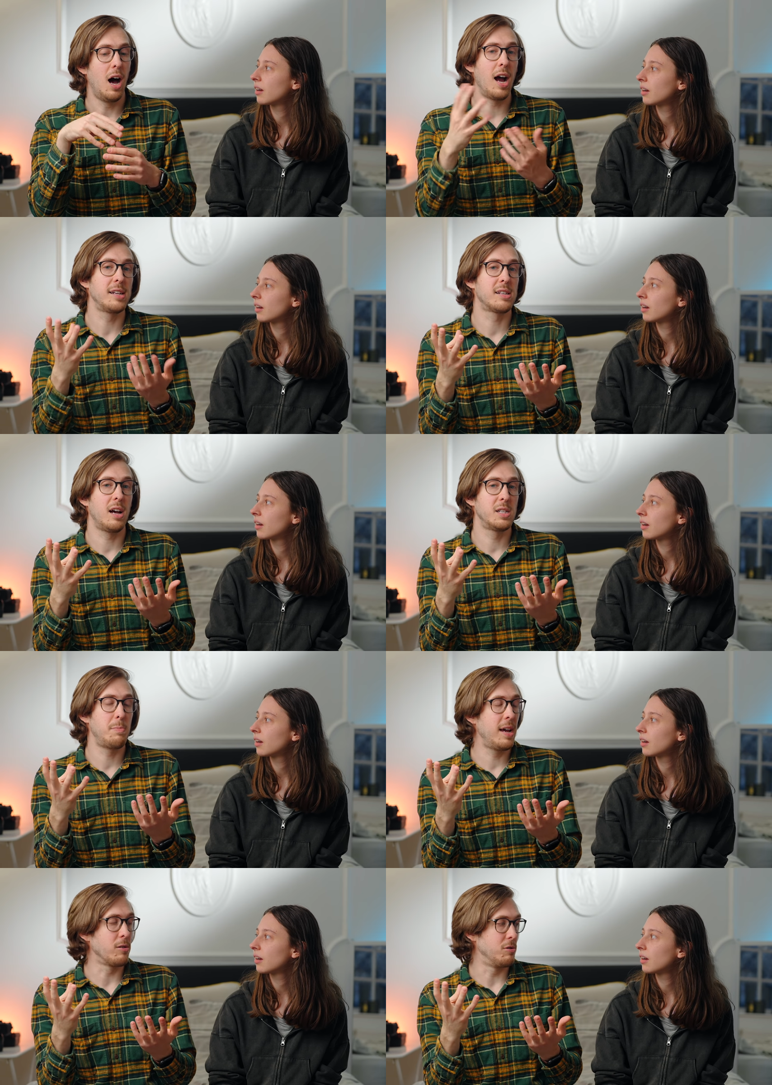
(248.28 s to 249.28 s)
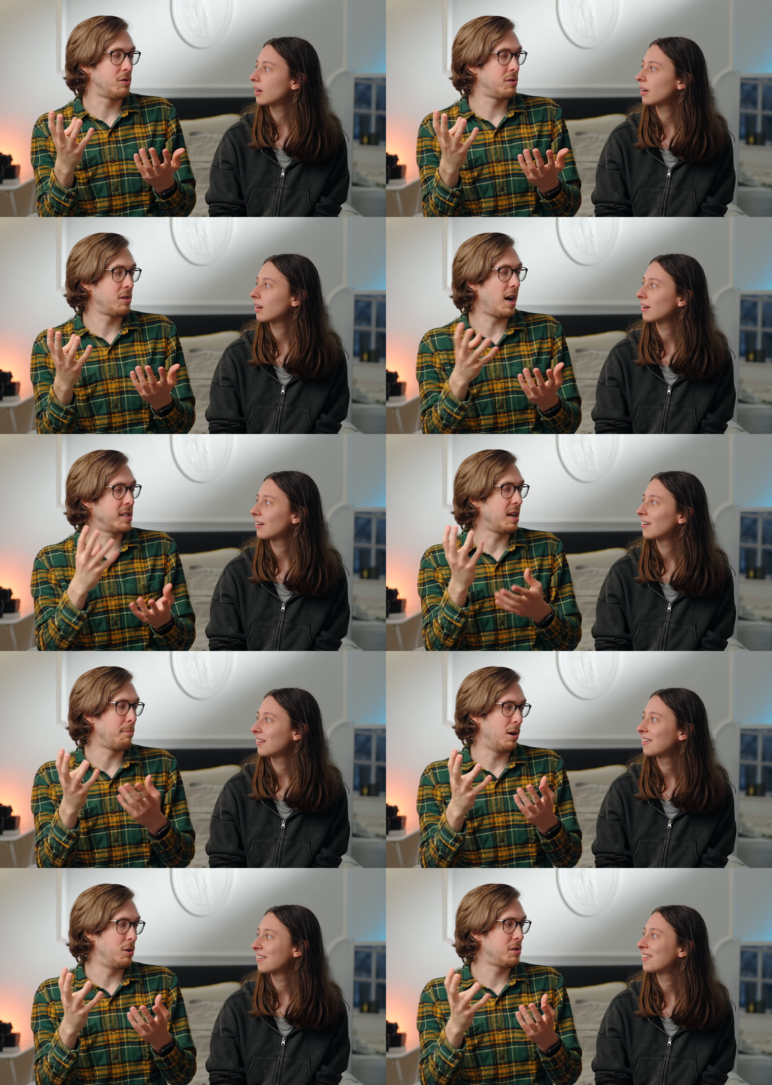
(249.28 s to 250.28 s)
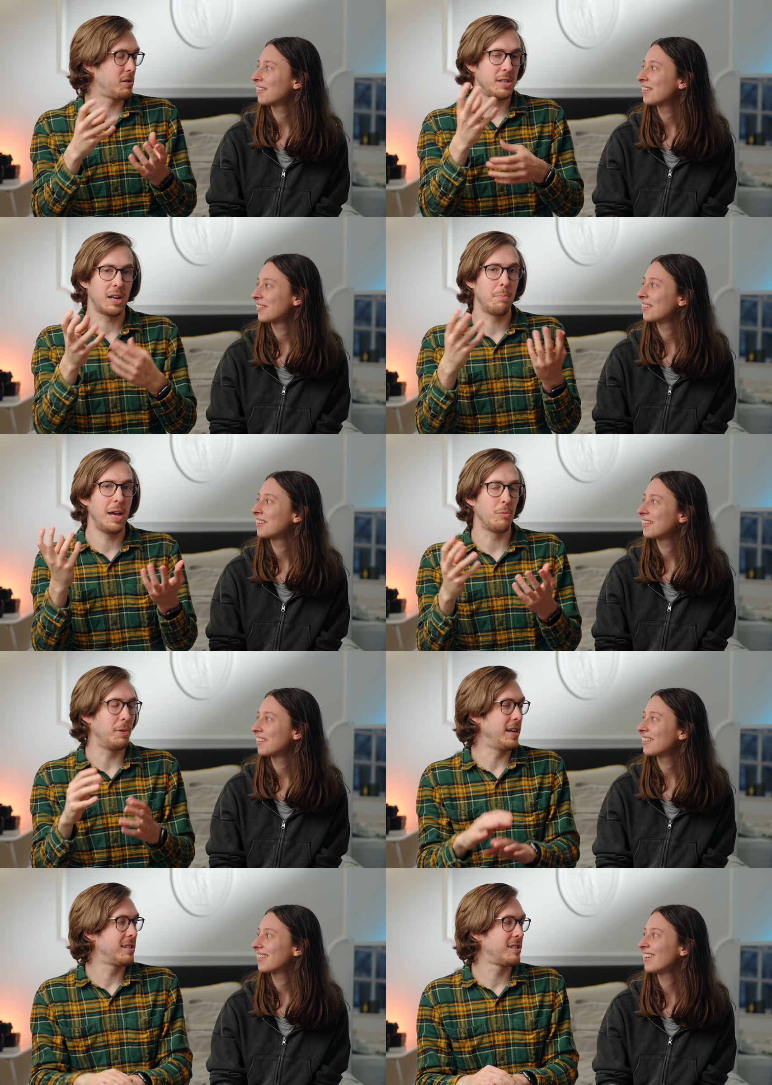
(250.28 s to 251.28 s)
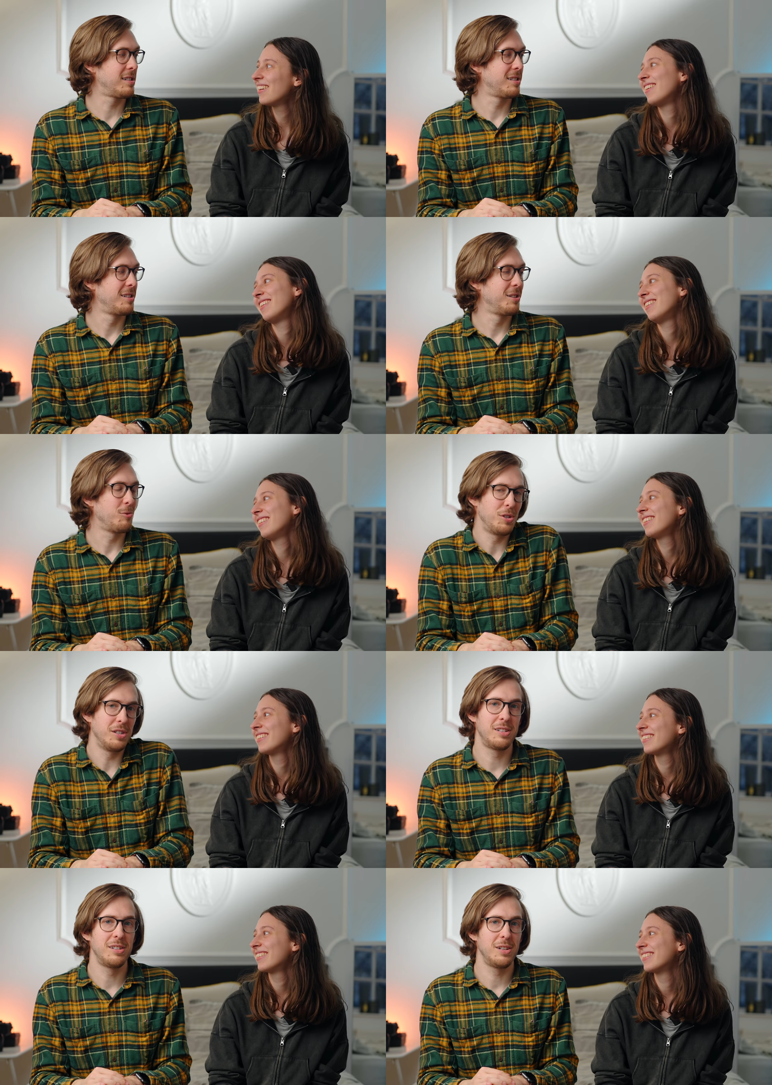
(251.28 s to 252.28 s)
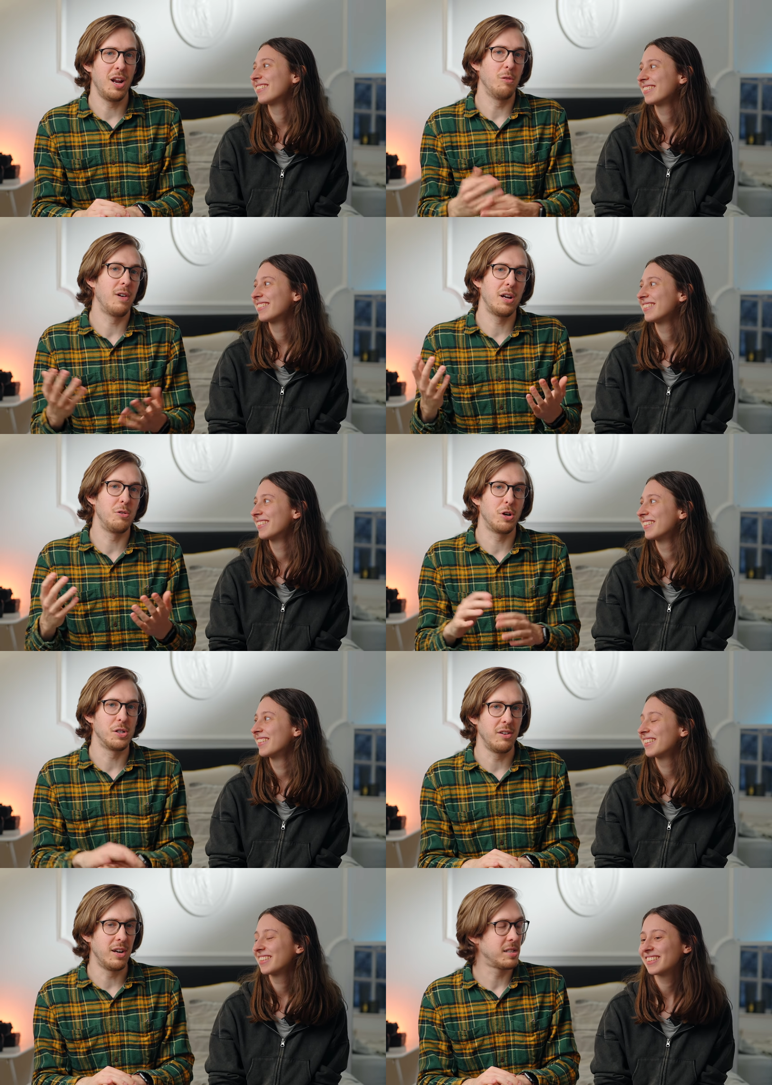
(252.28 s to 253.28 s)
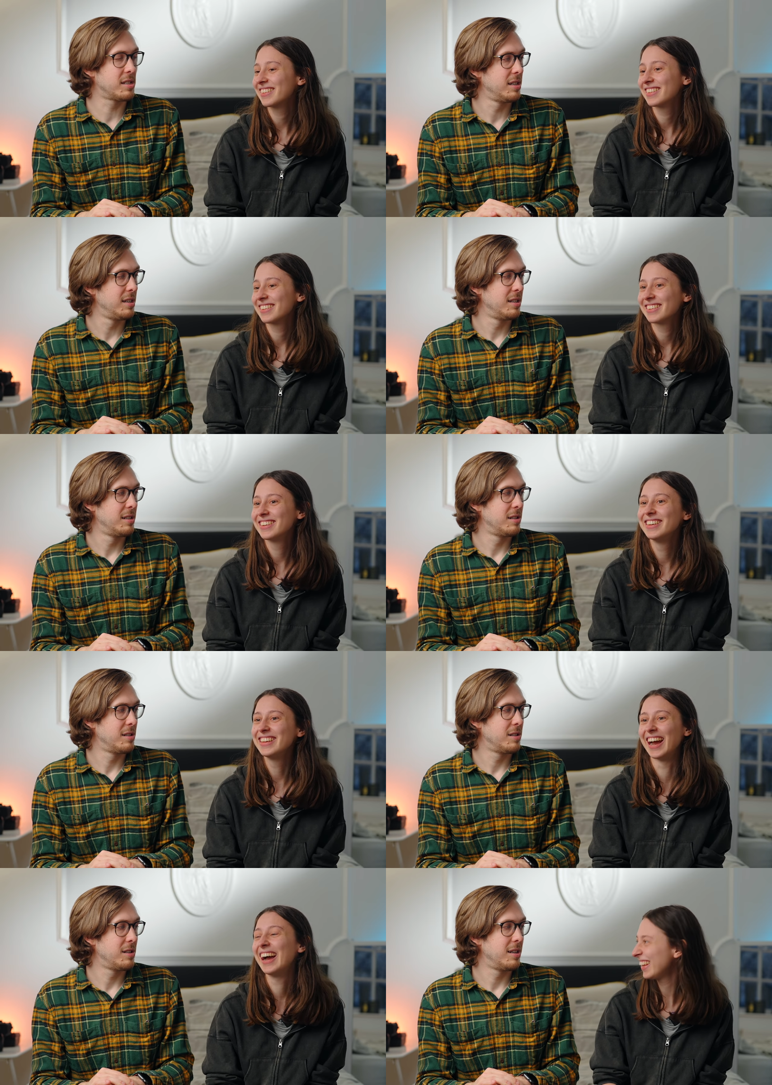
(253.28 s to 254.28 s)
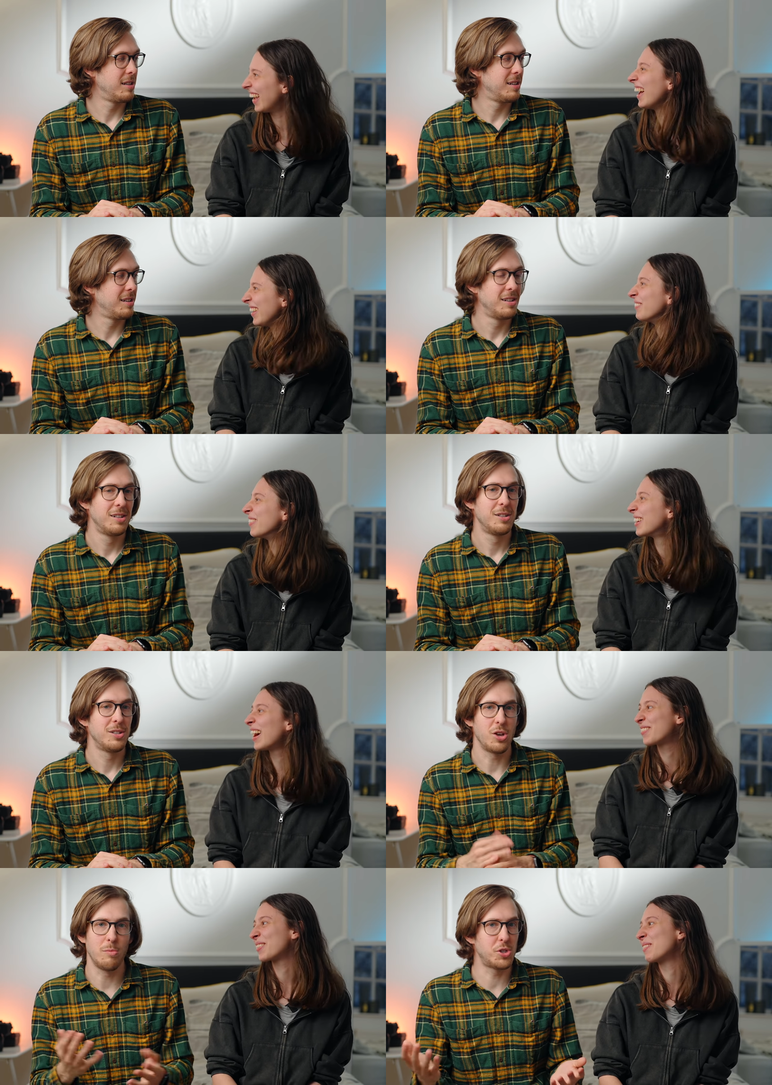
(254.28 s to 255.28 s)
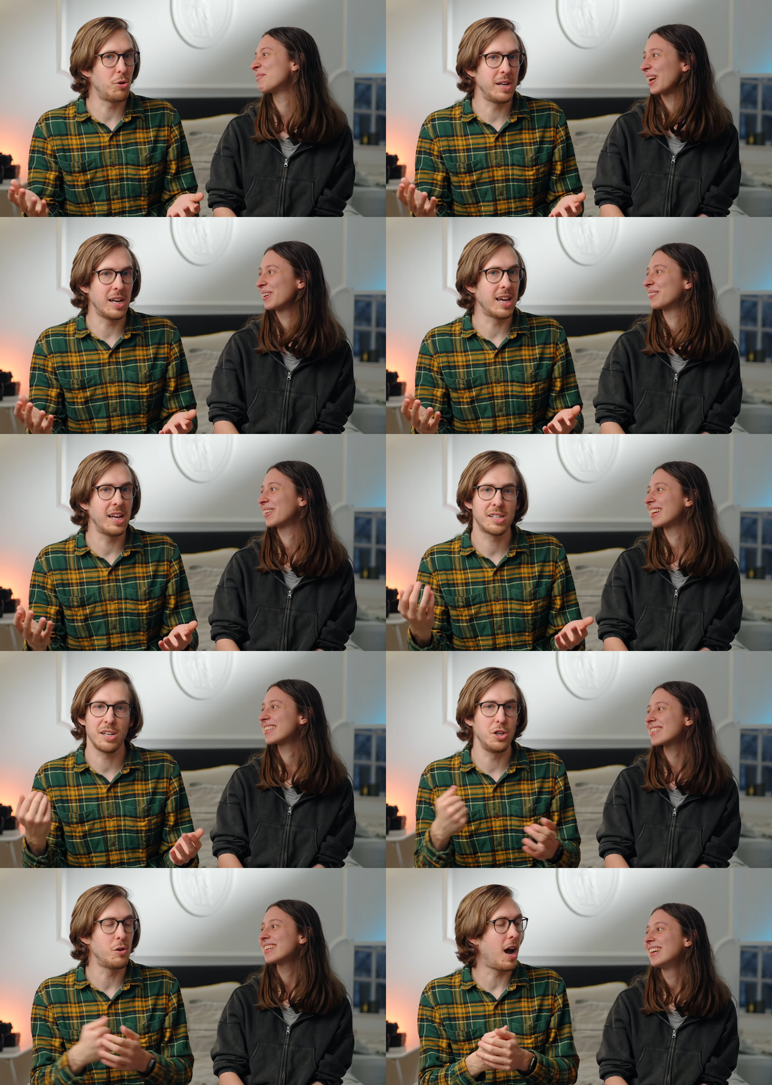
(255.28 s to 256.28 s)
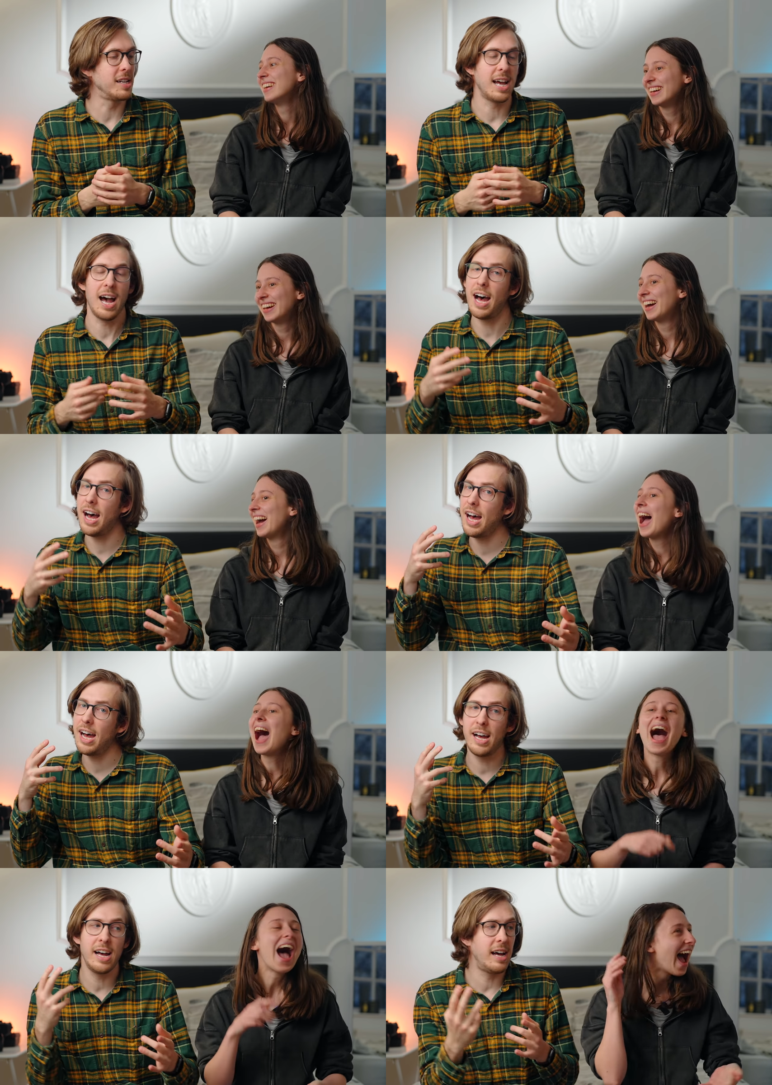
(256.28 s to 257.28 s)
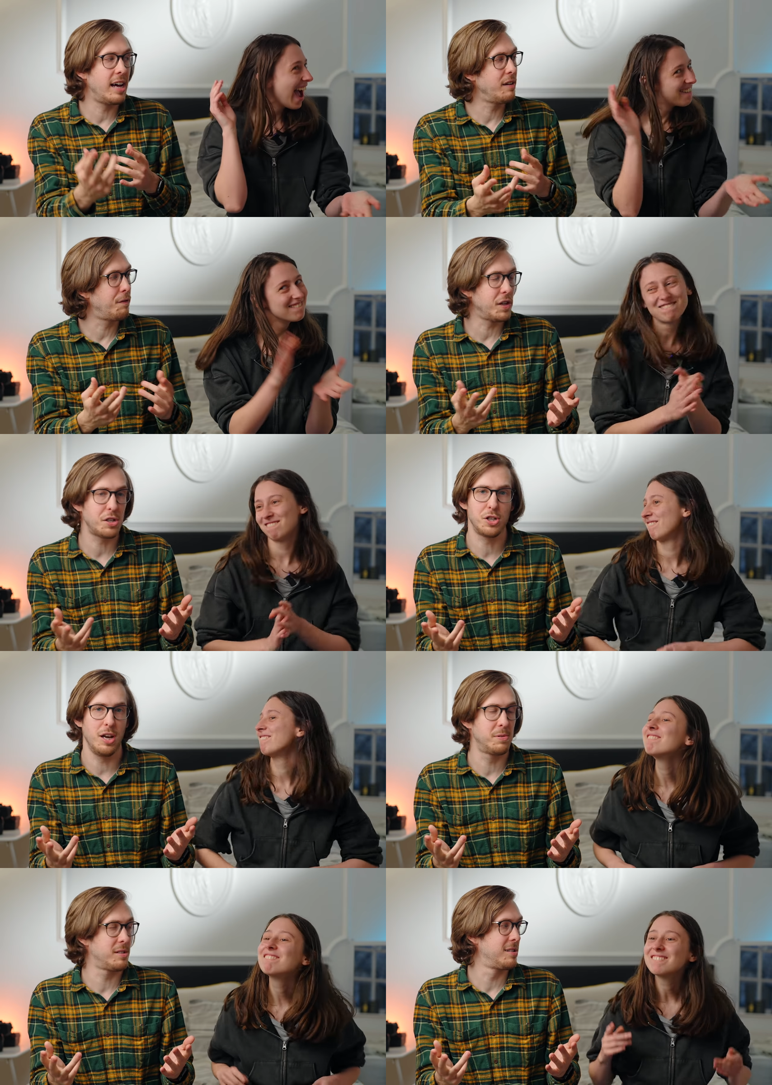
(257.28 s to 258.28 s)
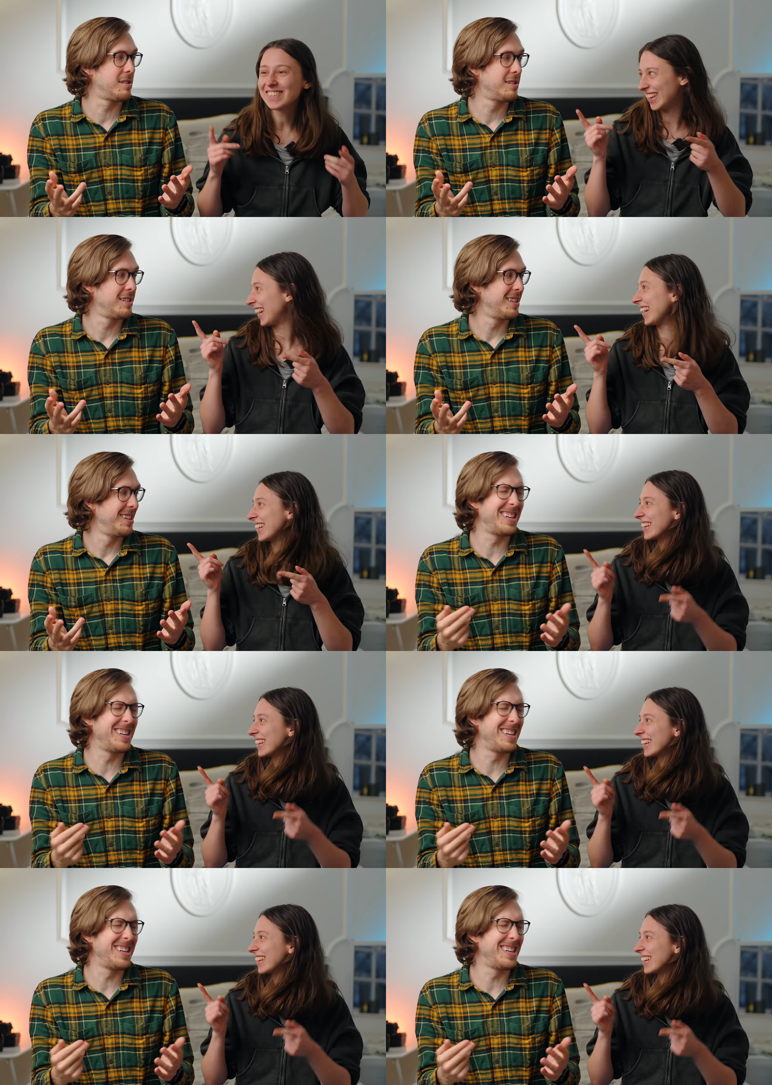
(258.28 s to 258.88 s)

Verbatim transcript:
Speaker 1: Einstein's Bagels, Einstein Bros. It's like a bagel place, which is, you know, very New Jersey of us.
Speaker 2: Yeah, yeah, you would.
Speaker 1: So I'm assuming in Kingston you guys had fish and chips.
Speaker 2: We did.